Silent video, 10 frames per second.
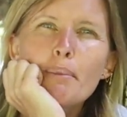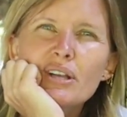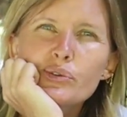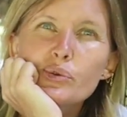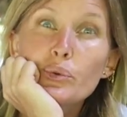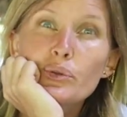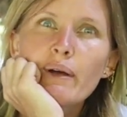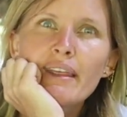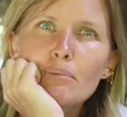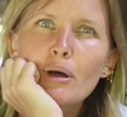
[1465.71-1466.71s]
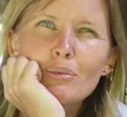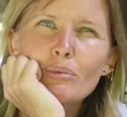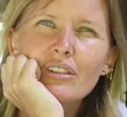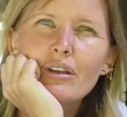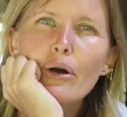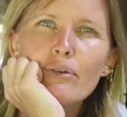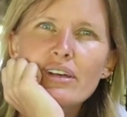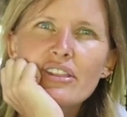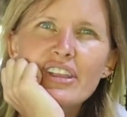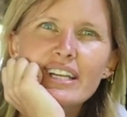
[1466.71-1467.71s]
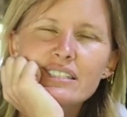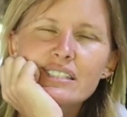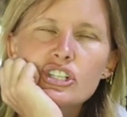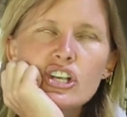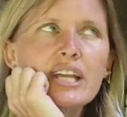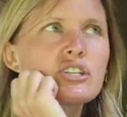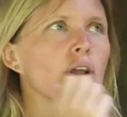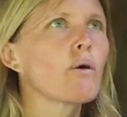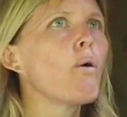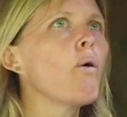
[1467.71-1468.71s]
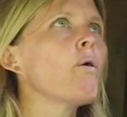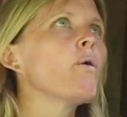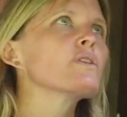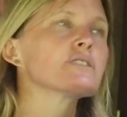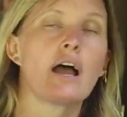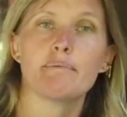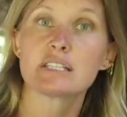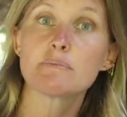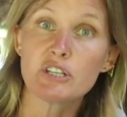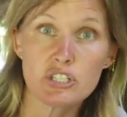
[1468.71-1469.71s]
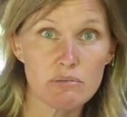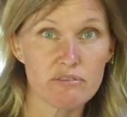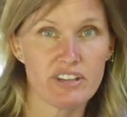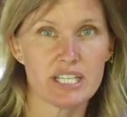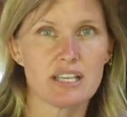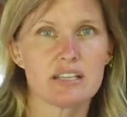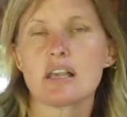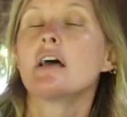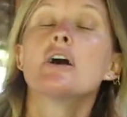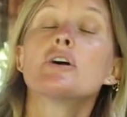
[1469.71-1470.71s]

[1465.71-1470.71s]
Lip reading: because also at the moment with COVID, things are changing all the time, especially with visas.